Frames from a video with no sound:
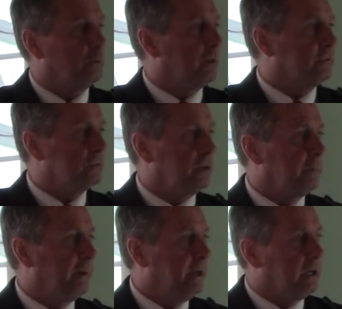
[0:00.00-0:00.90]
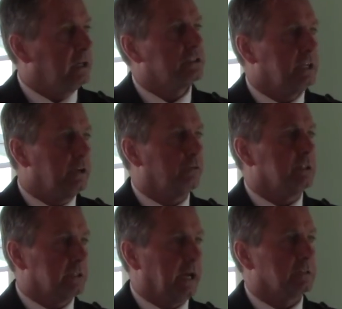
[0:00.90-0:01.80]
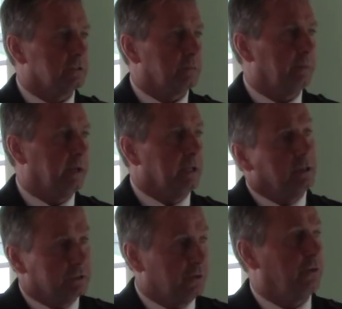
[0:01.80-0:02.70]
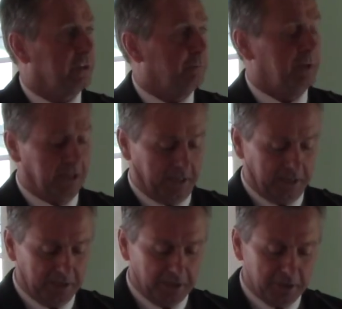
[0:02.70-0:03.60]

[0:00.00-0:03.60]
well, if it's only a penny, let's decrease taxes a penny. It's only a penny.